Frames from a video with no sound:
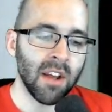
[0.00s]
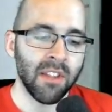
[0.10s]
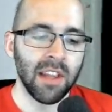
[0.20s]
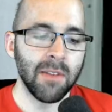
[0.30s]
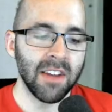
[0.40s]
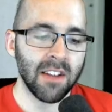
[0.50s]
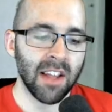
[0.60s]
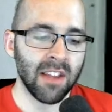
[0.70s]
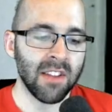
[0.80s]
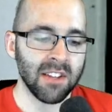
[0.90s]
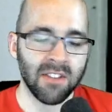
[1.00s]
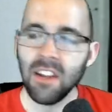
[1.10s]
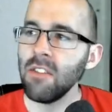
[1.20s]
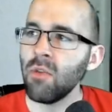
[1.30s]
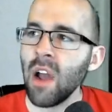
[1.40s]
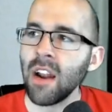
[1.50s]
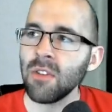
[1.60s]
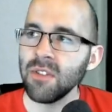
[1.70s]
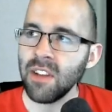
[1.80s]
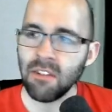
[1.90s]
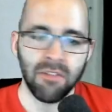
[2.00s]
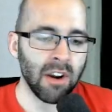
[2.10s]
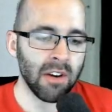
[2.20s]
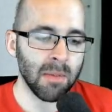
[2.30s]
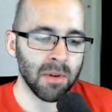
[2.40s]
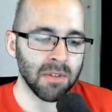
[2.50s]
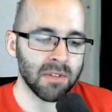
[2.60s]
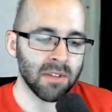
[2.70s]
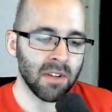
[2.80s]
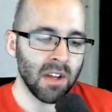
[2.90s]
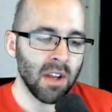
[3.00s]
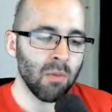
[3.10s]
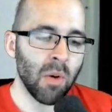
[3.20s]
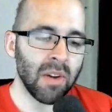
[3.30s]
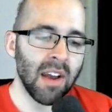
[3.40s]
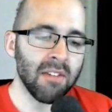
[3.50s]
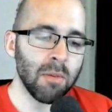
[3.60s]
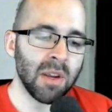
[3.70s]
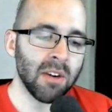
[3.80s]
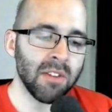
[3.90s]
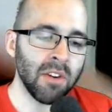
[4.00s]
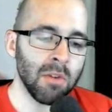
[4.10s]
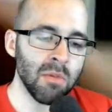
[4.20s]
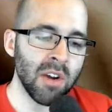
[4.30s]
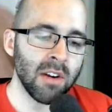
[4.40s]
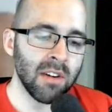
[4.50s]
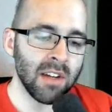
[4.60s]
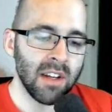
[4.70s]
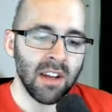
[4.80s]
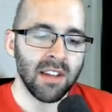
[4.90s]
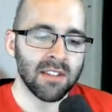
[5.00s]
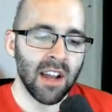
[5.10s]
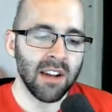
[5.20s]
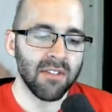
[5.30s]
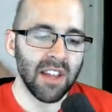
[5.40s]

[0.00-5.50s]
Think of it like this. Think of radicals like variables. What we have up here in the numerator is kind of